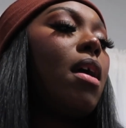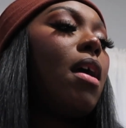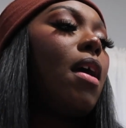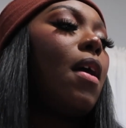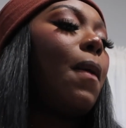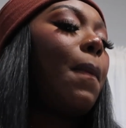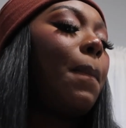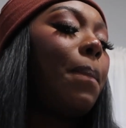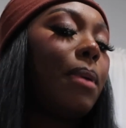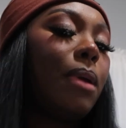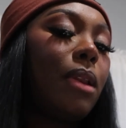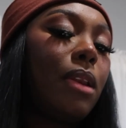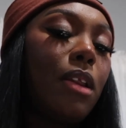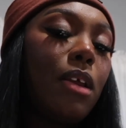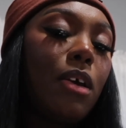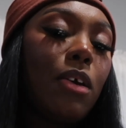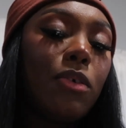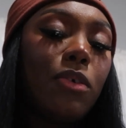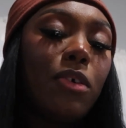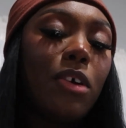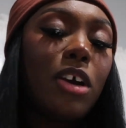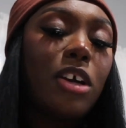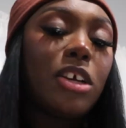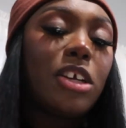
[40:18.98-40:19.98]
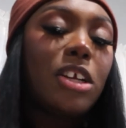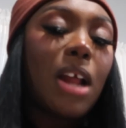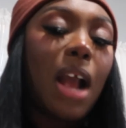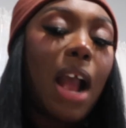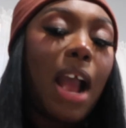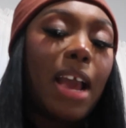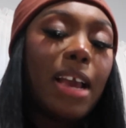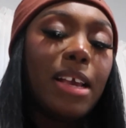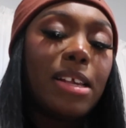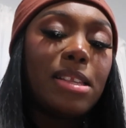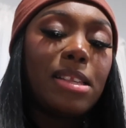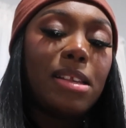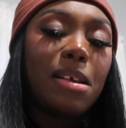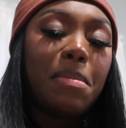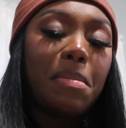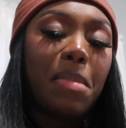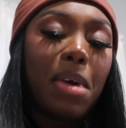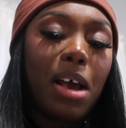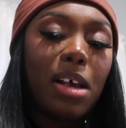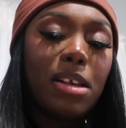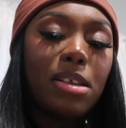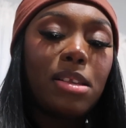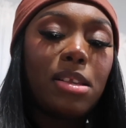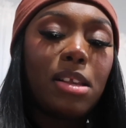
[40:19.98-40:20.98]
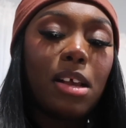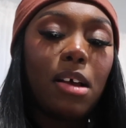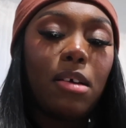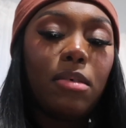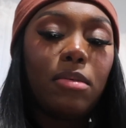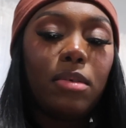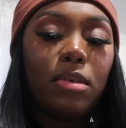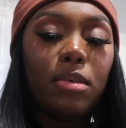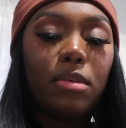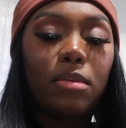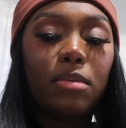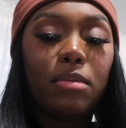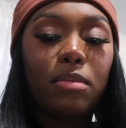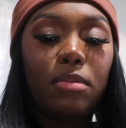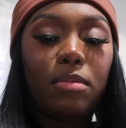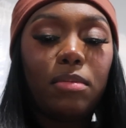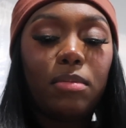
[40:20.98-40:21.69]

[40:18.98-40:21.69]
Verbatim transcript: I'm putting no crushed ice in my soda.